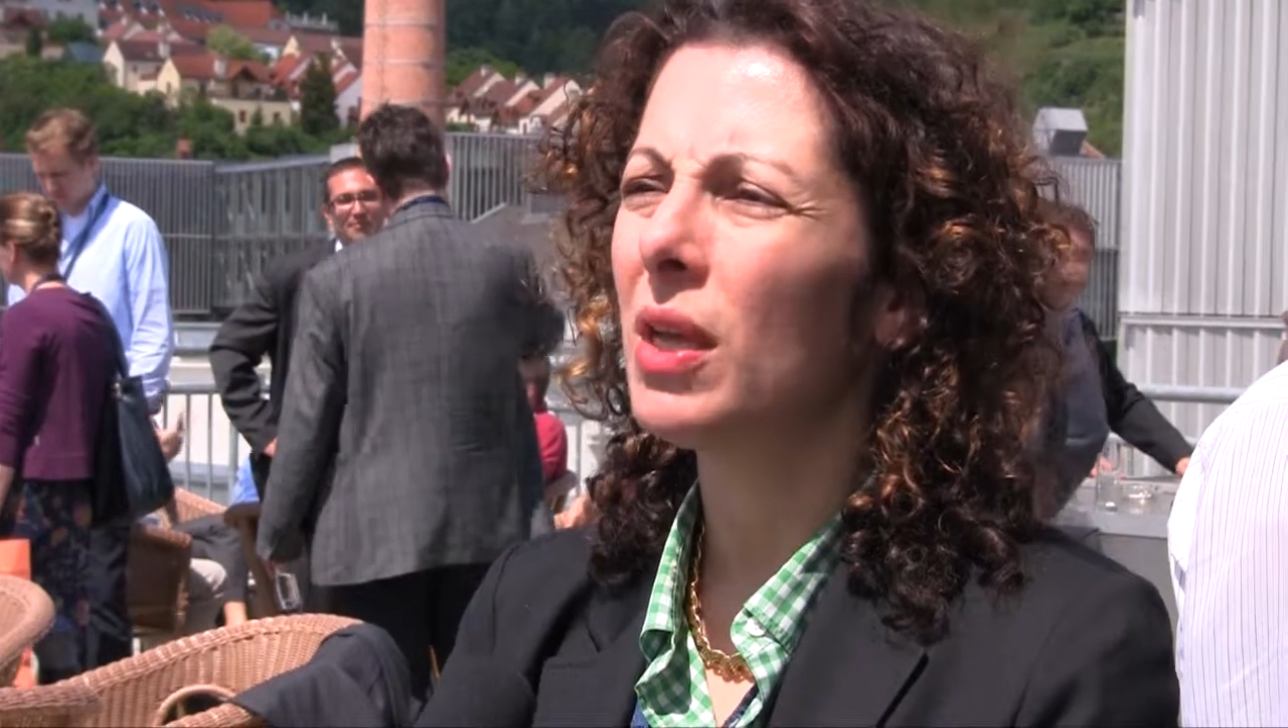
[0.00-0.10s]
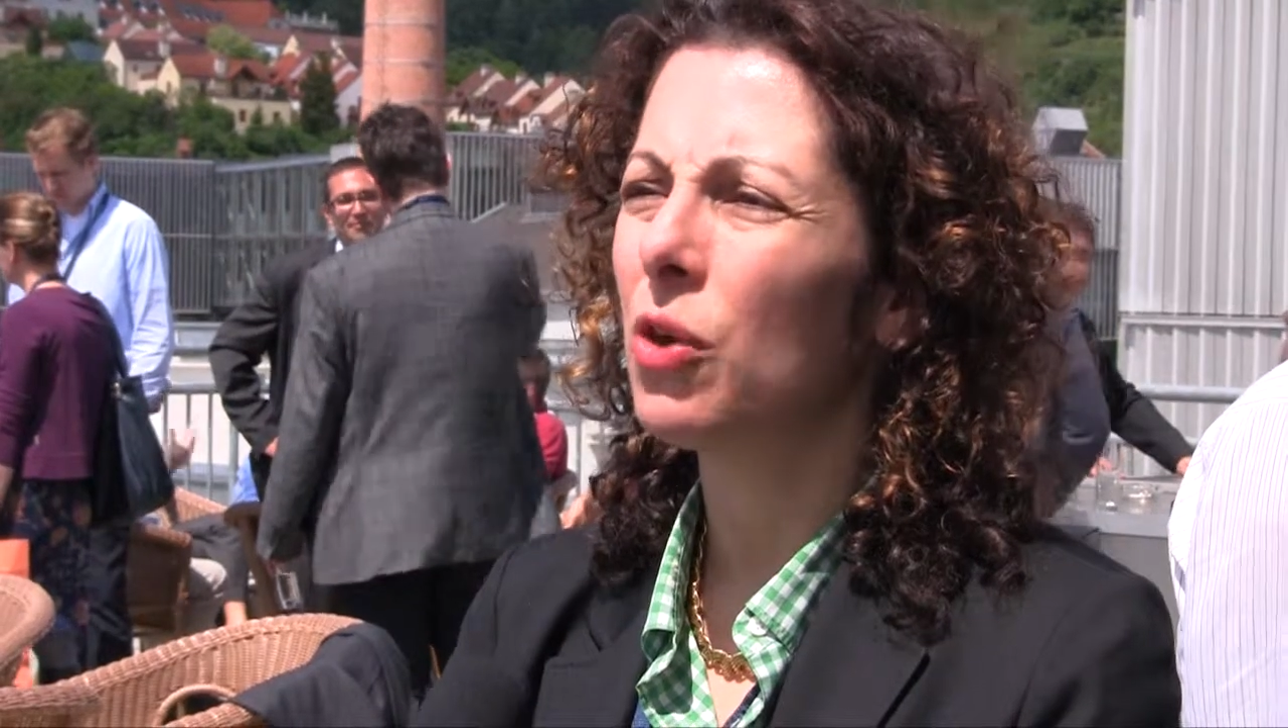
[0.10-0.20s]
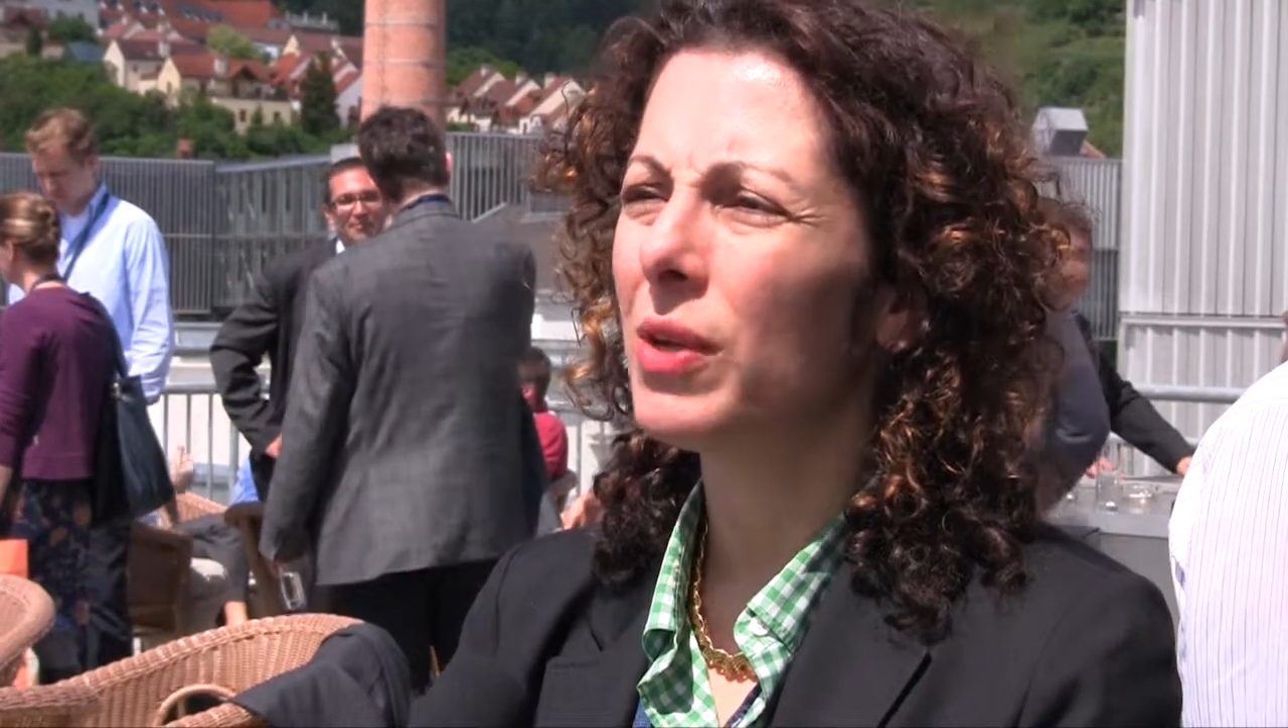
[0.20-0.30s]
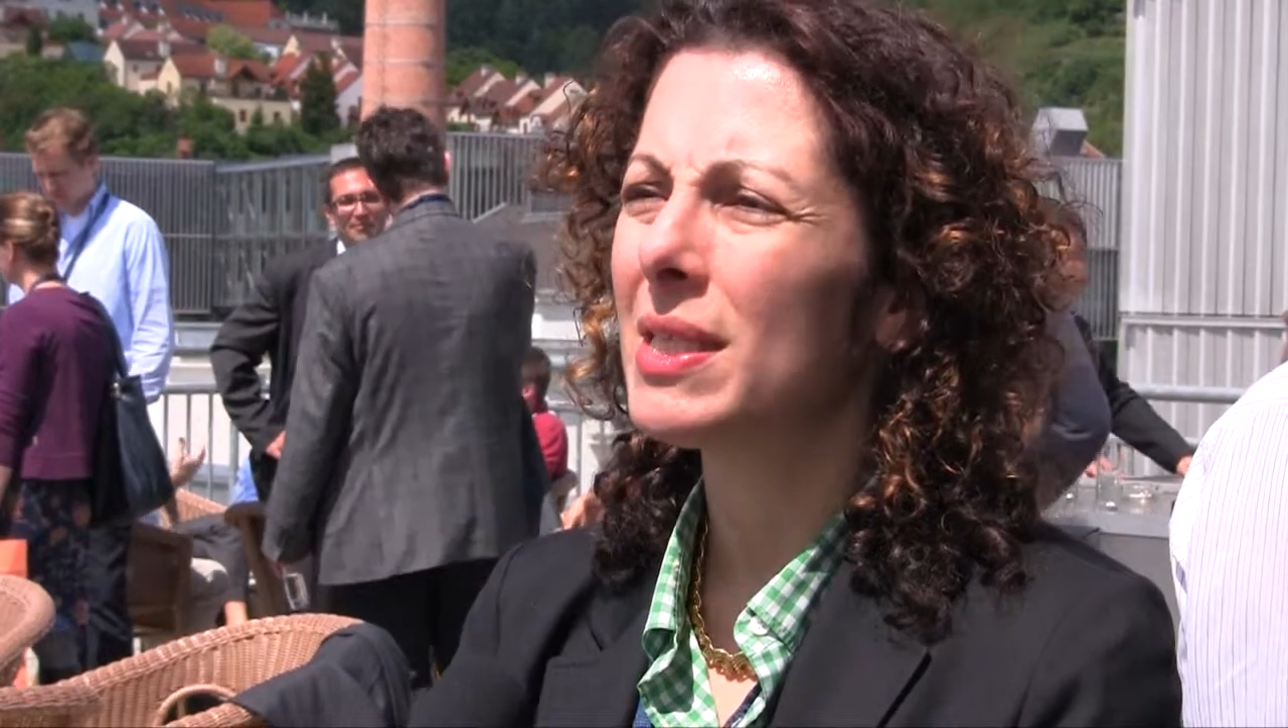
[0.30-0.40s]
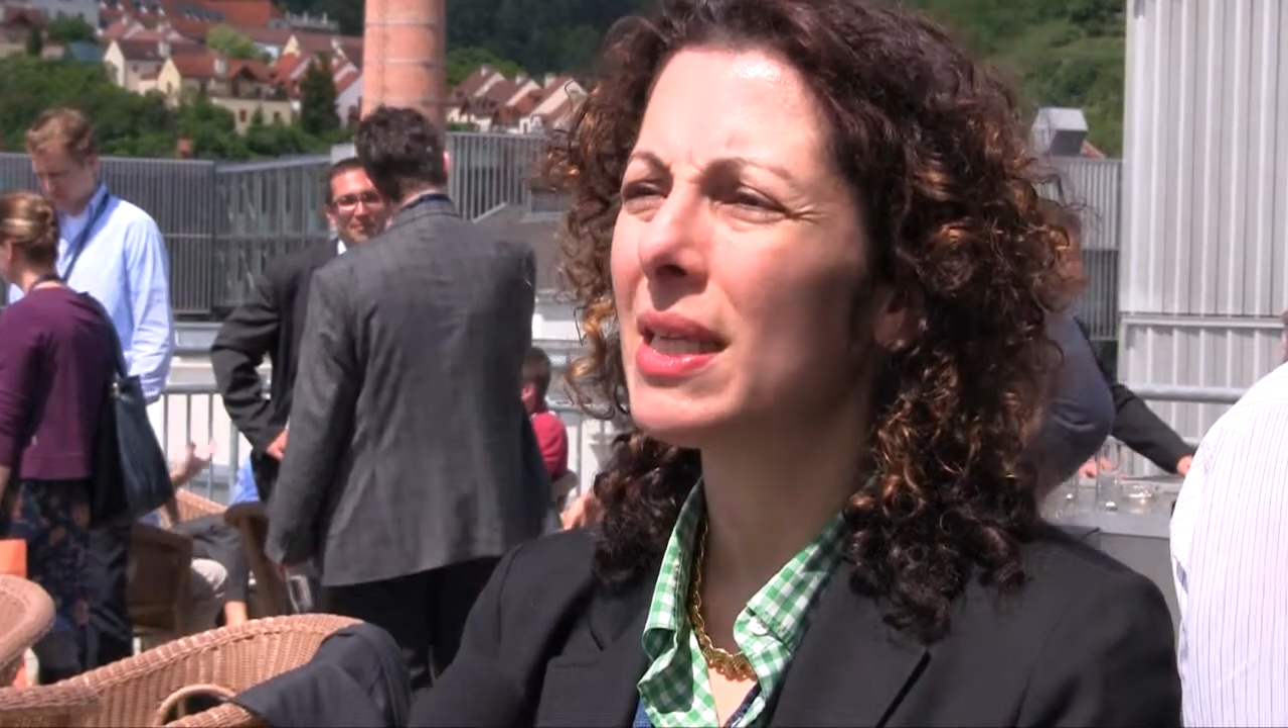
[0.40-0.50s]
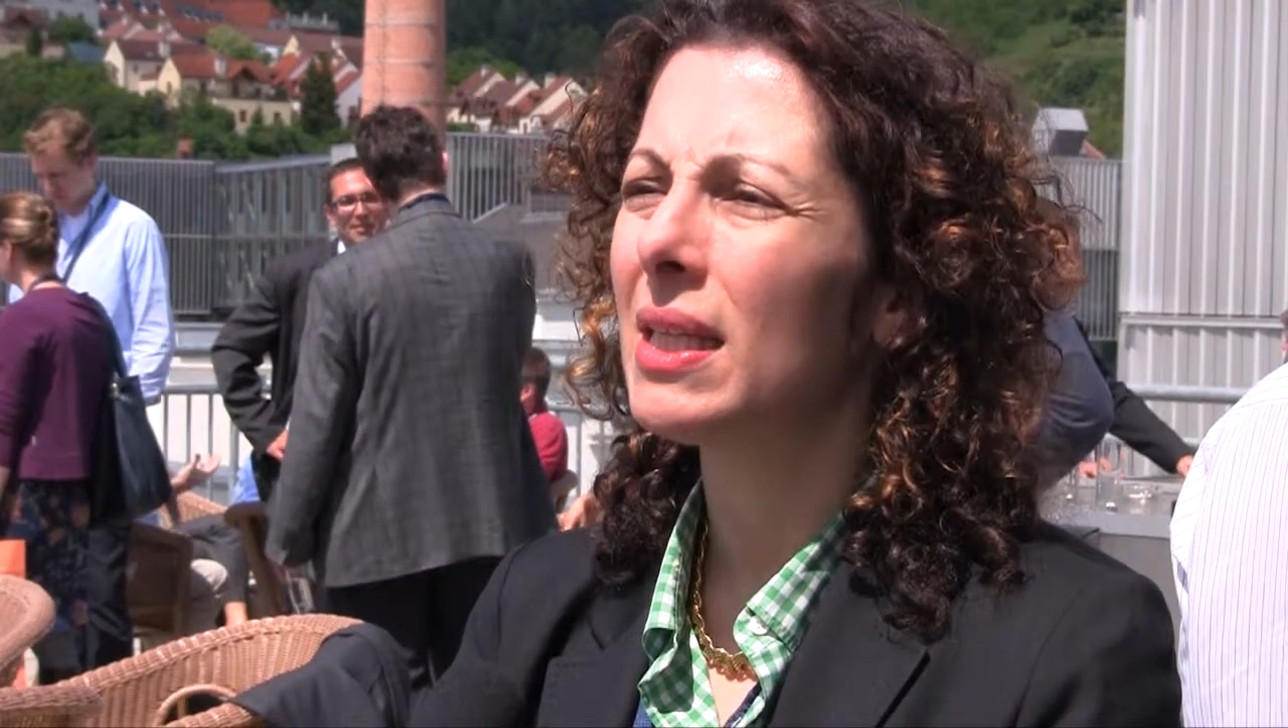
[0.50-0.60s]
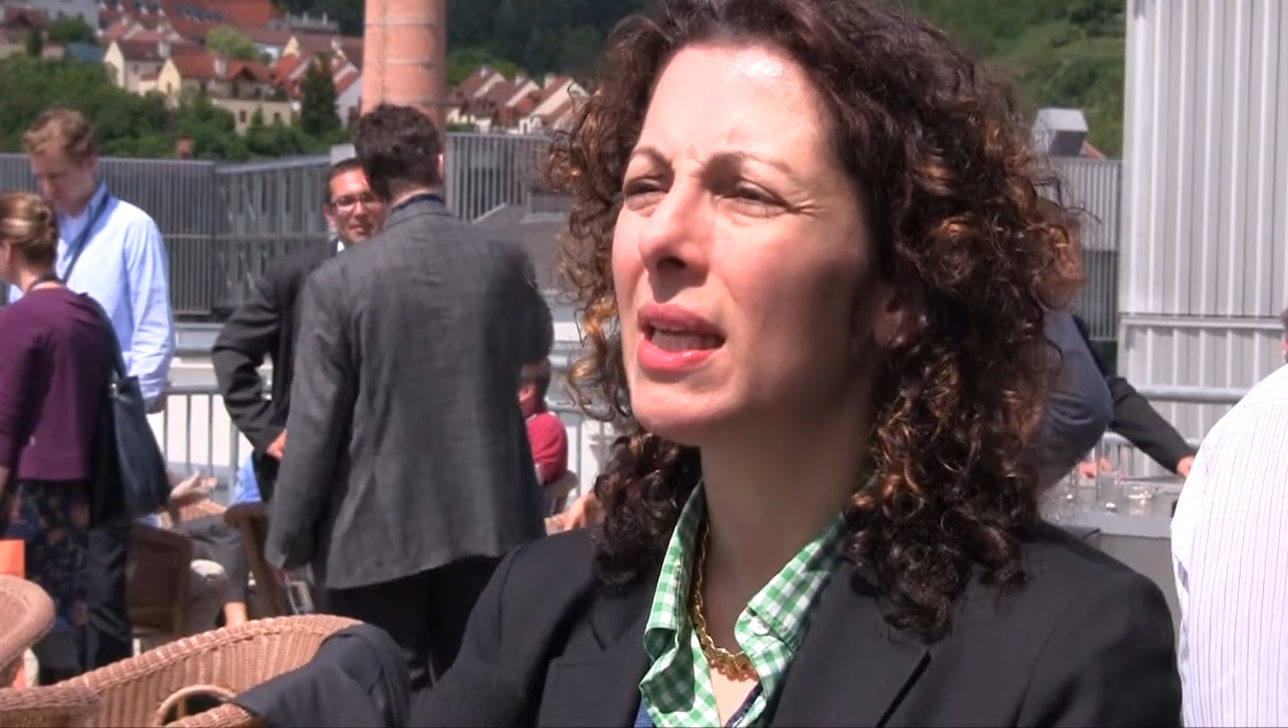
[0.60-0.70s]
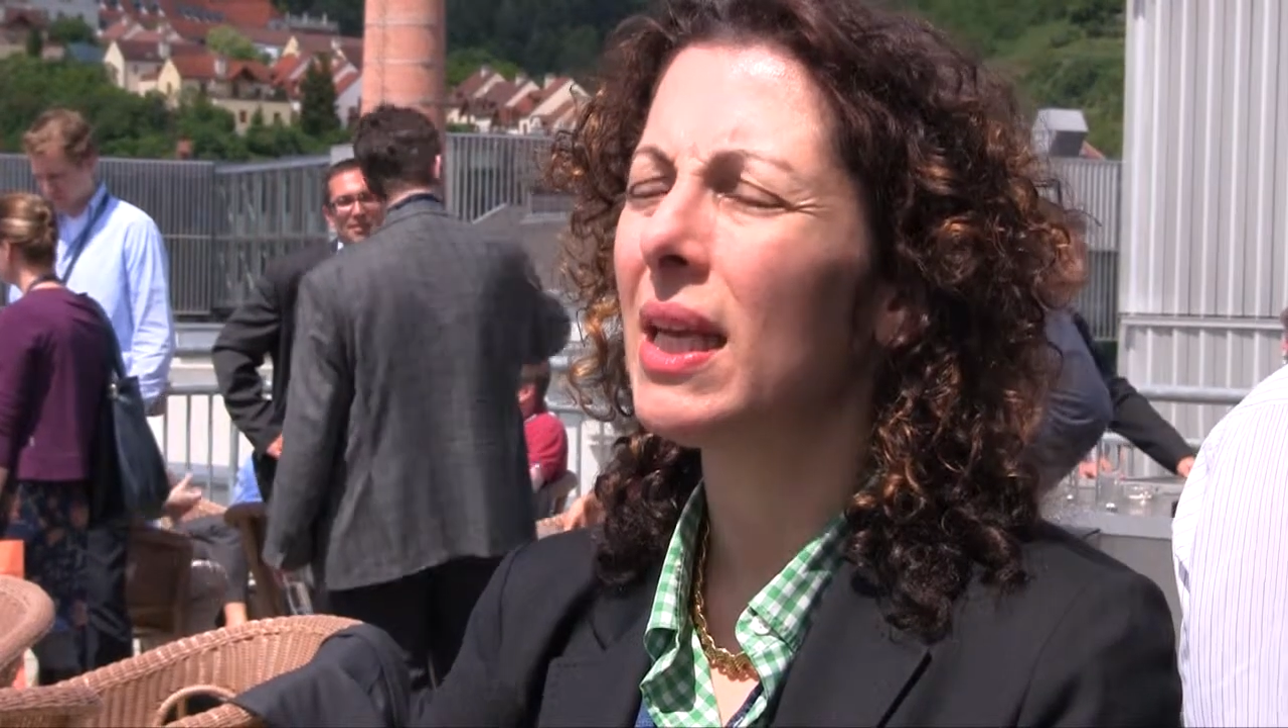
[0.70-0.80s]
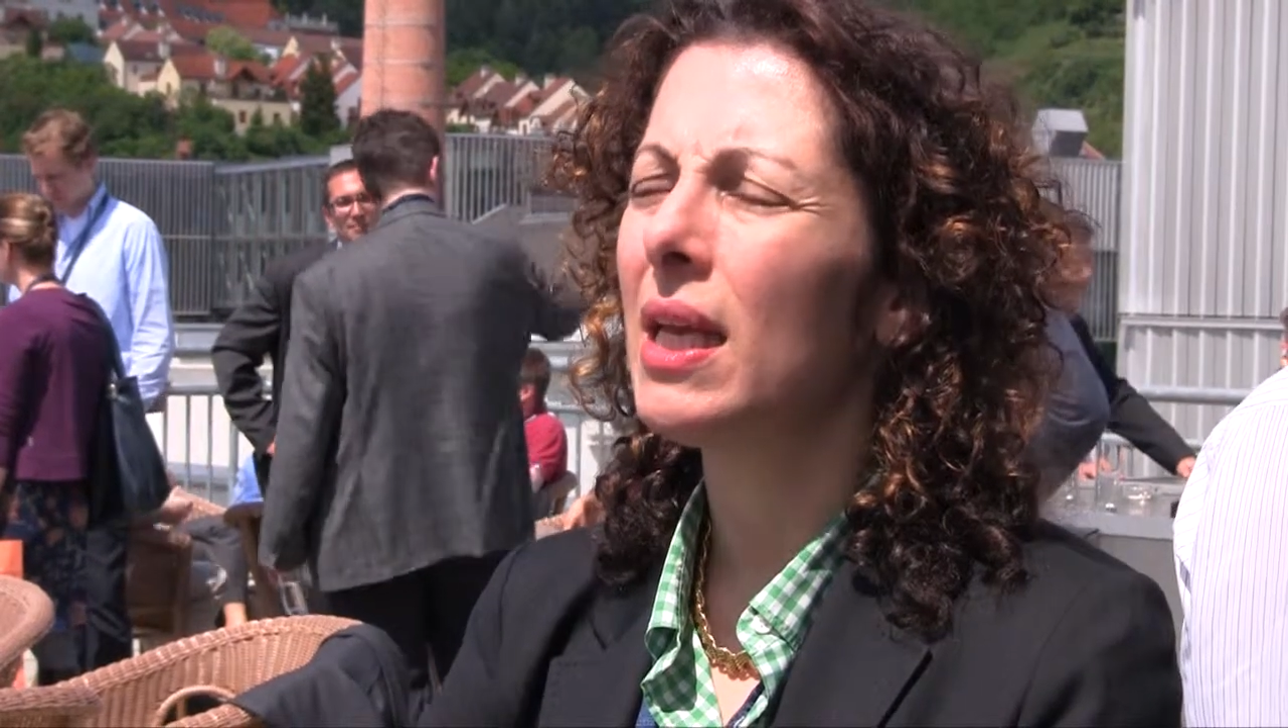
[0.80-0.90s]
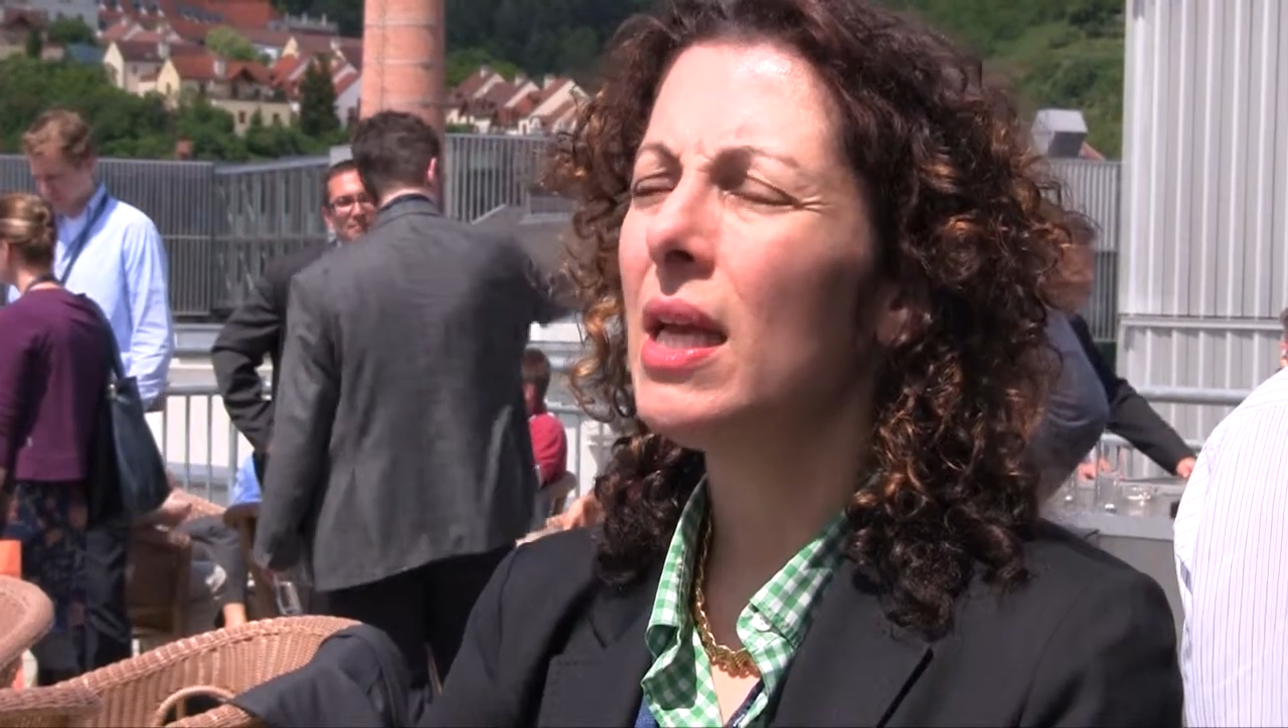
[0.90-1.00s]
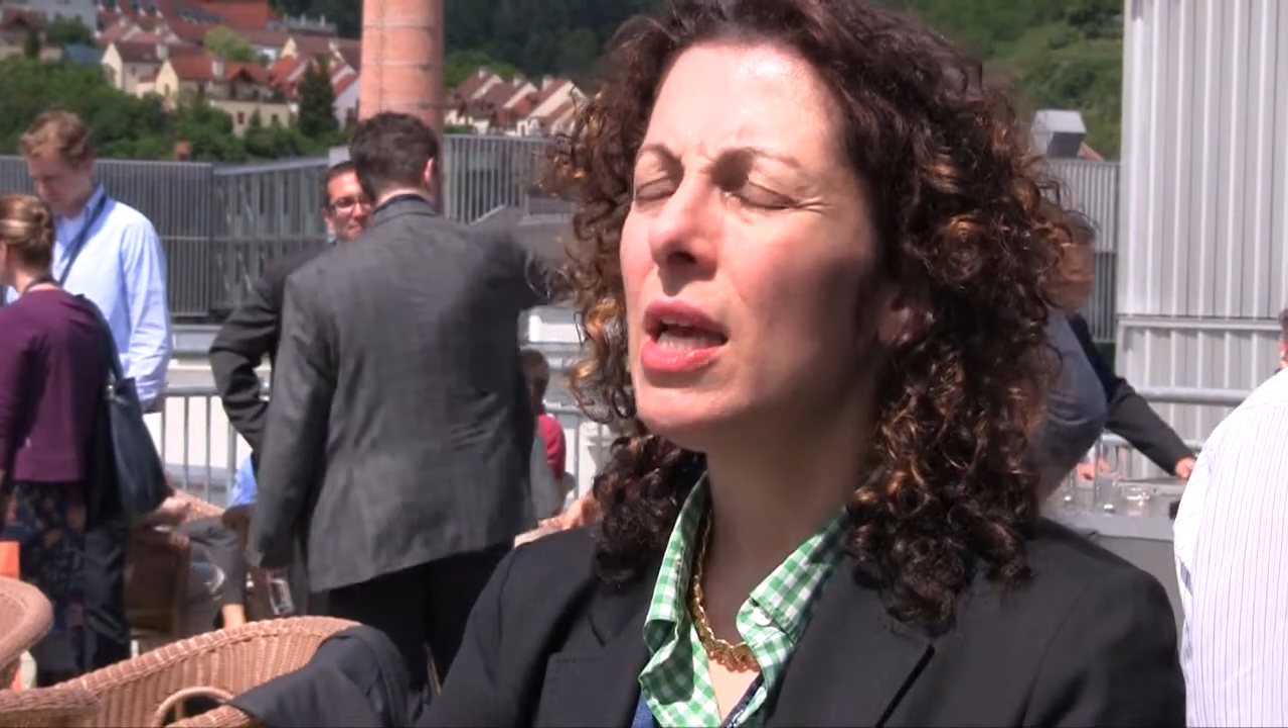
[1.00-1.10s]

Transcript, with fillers: increasingly